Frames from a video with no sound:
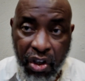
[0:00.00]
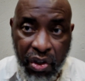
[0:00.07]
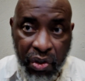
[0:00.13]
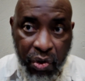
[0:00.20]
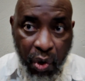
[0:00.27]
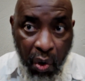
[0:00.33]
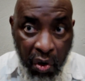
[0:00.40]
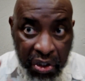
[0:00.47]

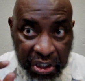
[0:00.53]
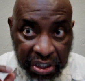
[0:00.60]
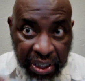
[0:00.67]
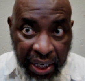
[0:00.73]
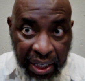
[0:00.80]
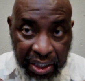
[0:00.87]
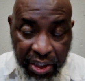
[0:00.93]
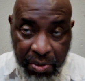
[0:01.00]
your
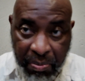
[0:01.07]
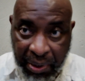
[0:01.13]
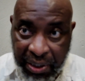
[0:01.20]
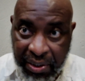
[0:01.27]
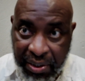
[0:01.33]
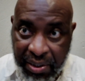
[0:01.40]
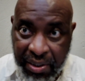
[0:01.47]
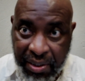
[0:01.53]

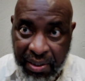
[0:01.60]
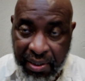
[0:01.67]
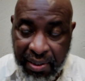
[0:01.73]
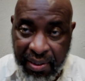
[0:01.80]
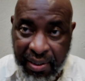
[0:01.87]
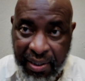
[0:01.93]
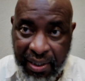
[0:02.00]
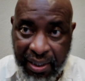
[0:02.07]

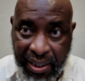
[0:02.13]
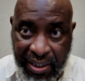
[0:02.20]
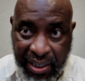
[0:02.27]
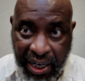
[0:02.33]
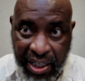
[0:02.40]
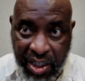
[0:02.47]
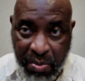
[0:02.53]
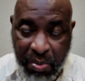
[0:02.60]
judgments, the
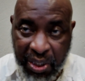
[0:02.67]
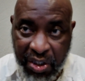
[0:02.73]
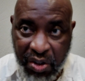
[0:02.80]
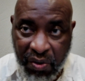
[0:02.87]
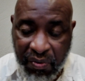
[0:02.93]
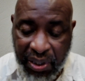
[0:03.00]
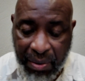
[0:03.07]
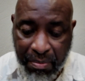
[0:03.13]
judgments
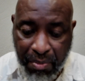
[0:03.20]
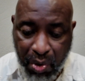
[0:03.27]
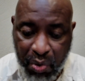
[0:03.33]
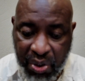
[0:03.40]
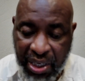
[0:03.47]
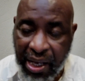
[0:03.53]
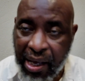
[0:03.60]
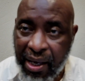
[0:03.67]
of the
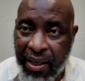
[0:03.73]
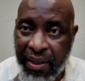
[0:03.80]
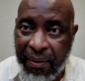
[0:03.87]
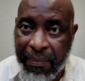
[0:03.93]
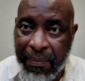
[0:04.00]
Most High,